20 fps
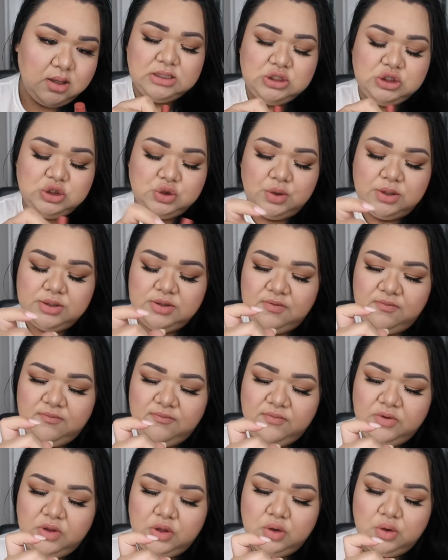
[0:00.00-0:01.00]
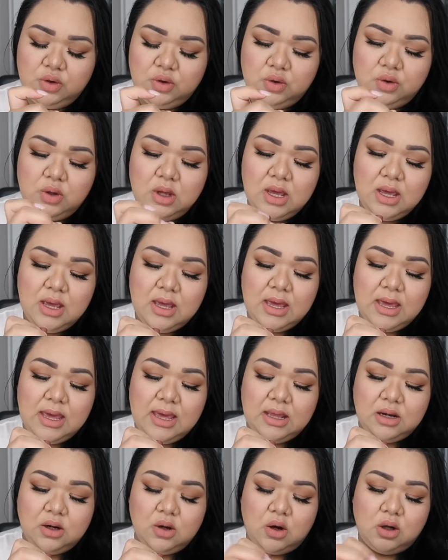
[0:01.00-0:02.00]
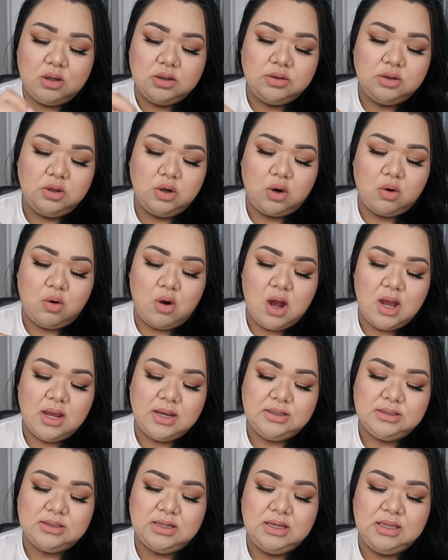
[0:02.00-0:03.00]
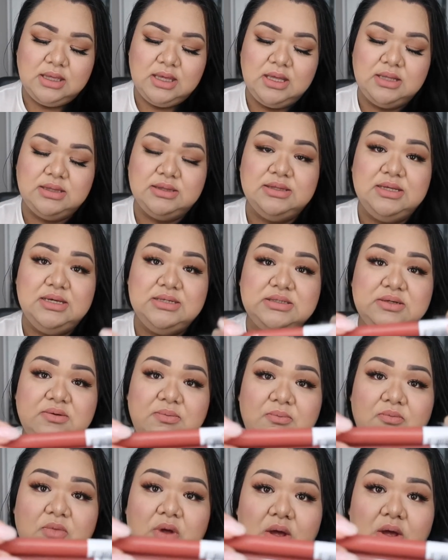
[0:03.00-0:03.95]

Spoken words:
Enjoy the View and On the Grind. Again, these are